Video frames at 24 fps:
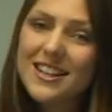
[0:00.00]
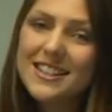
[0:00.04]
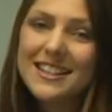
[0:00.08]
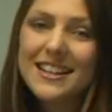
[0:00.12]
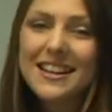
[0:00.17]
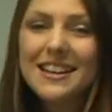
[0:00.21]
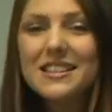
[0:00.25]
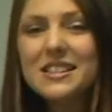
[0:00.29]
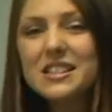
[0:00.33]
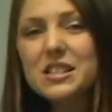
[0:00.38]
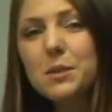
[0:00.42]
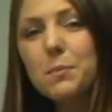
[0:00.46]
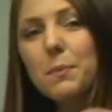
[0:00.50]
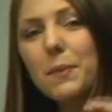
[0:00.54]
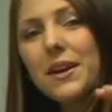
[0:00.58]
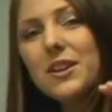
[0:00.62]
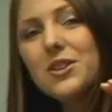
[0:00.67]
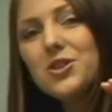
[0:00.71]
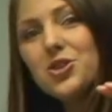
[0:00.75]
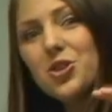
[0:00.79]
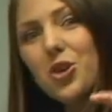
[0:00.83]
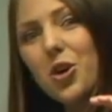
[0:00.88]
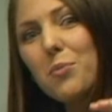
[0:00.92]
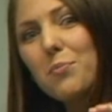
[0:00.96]
tends to be
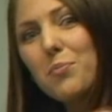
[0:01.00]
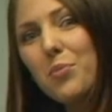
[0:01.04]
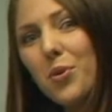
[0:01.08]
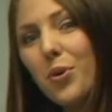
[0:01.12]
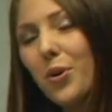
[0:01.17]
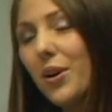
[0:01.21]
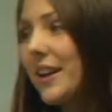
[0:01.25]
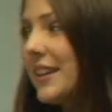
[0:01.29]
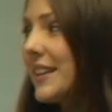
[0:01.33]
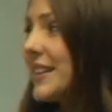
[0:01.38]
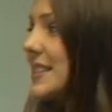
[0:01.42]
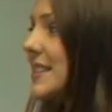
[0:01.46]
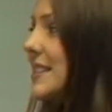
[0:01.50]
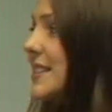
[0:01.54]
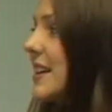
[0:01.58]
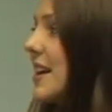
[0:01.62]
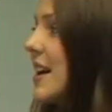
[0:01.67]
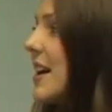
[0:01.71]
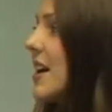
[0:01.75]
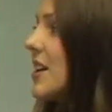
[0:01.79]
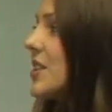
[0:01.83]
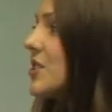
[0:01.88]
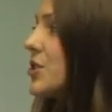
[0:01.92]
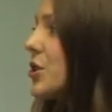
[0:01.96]
dot points,
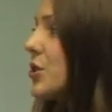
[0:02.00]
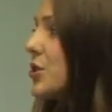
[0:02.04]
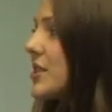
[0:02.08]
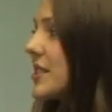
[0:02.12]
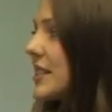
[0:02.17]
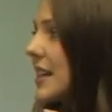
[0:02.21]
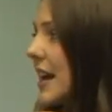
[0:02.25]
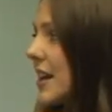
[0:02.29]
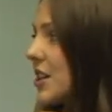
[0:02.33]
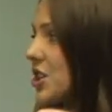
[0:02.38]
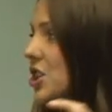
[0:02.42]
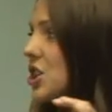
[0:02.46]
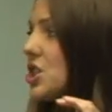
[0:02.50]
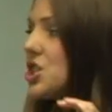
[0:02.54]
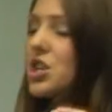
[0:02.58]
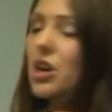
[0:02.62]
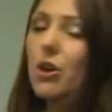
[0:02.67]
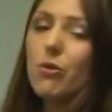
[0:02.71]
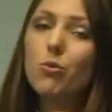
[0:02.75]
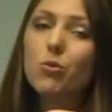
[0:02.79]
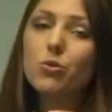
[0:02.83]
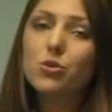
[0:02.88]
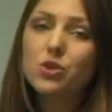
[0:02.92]
so sketching general